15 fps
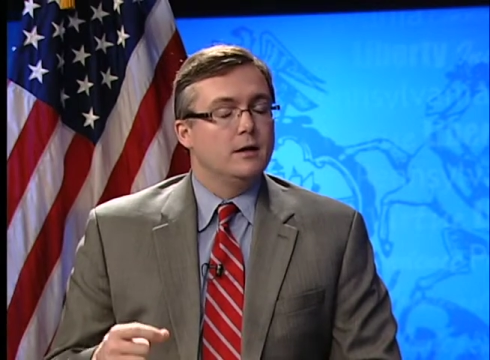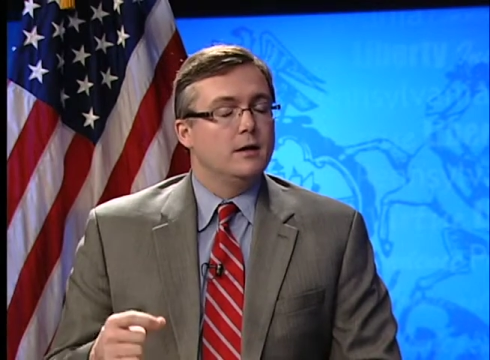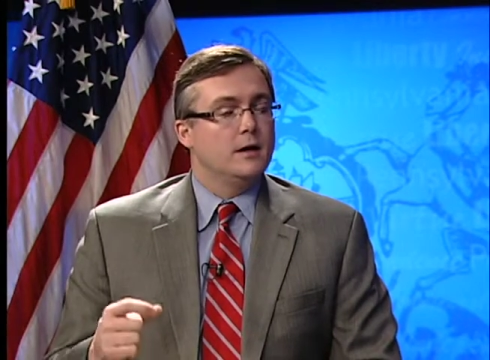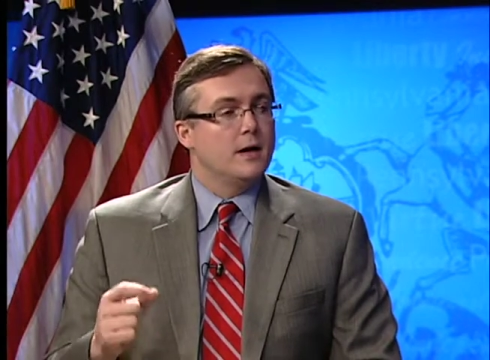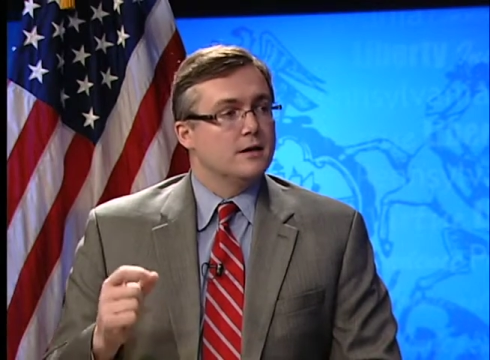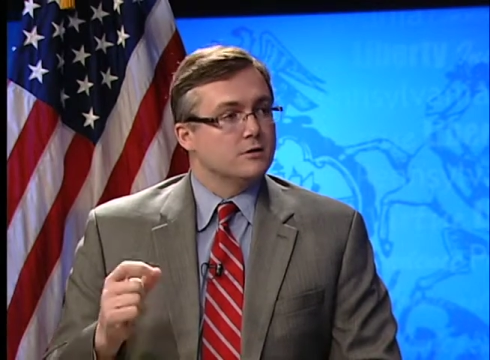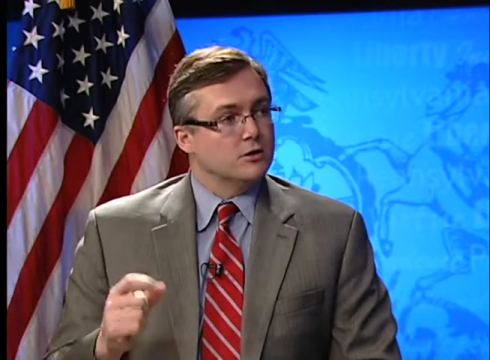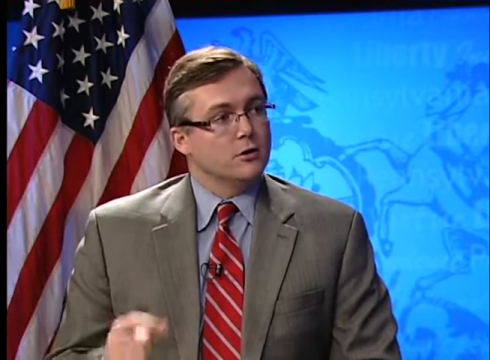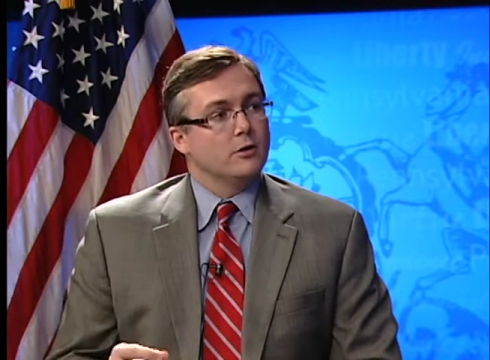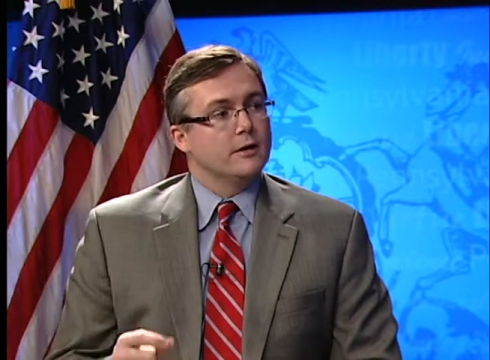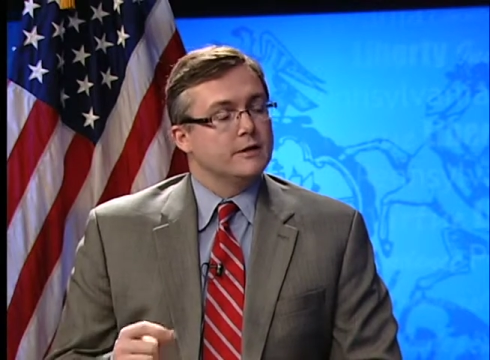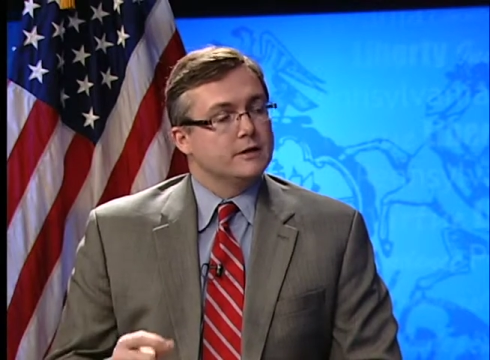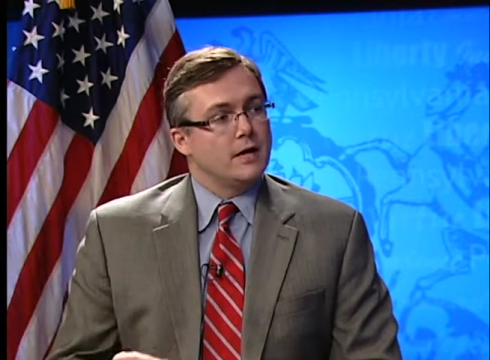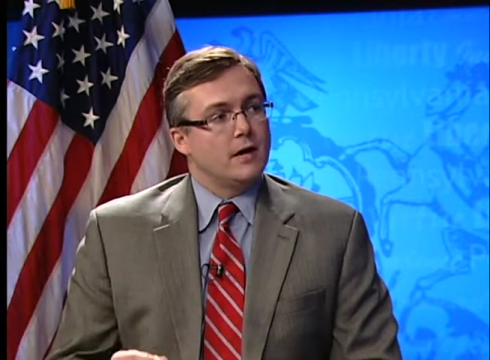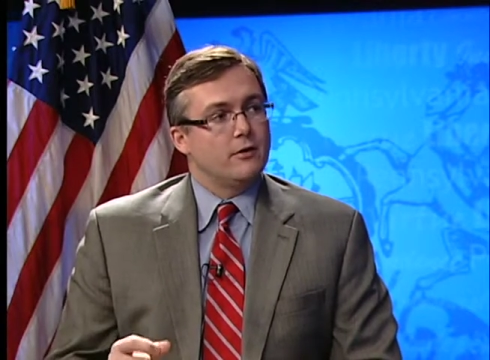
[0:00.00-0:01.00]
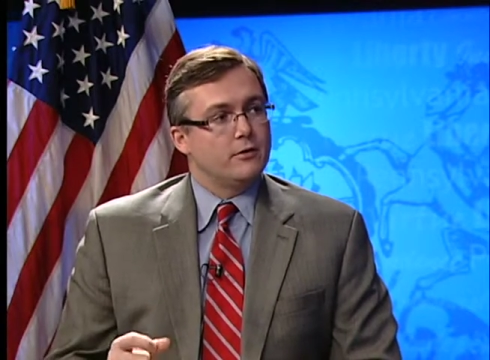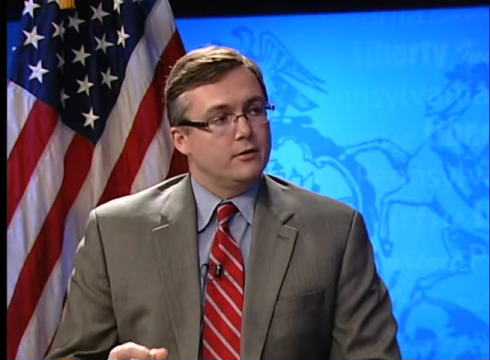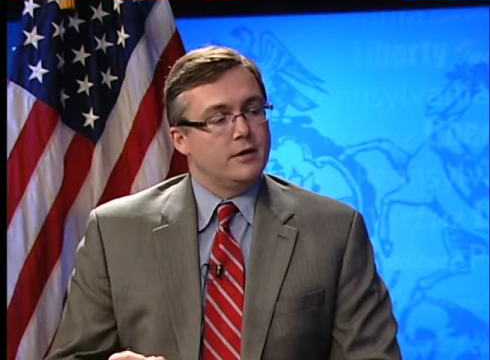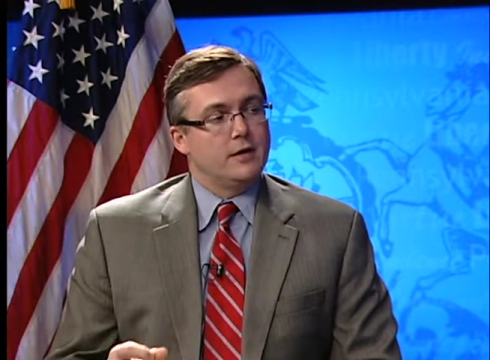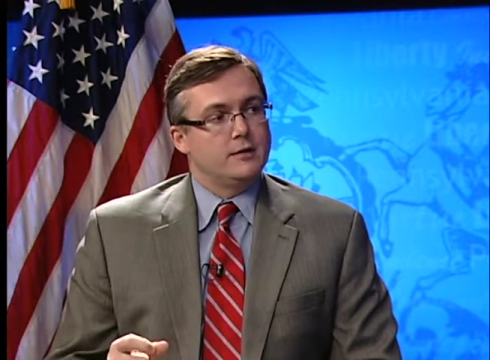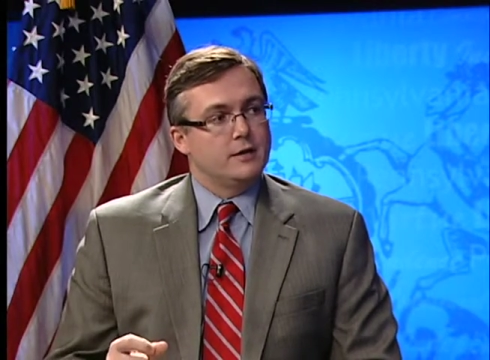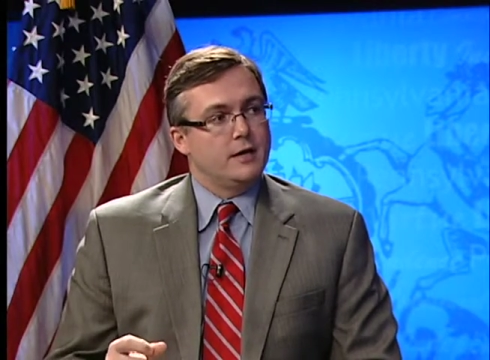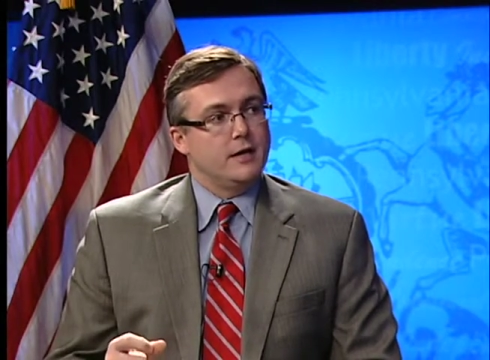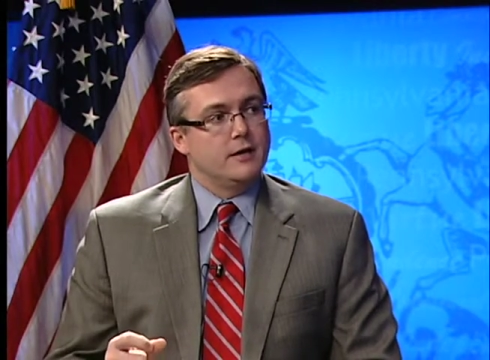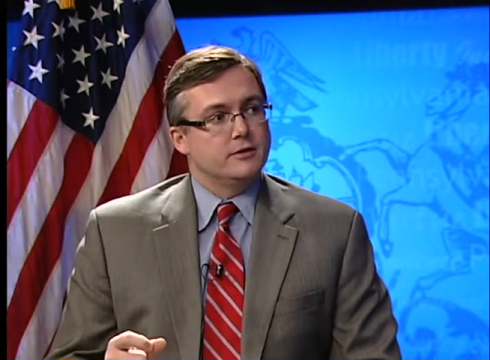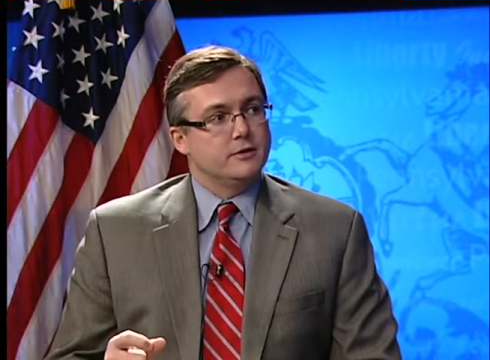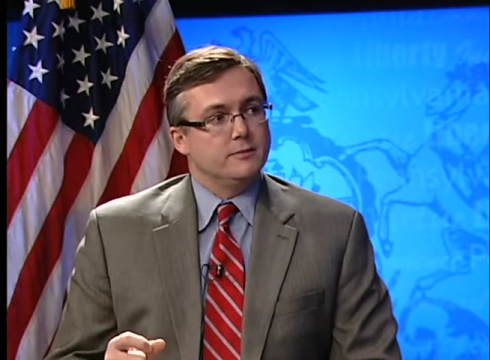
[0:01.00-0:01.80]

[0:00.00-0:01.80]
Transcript: as early childhood education.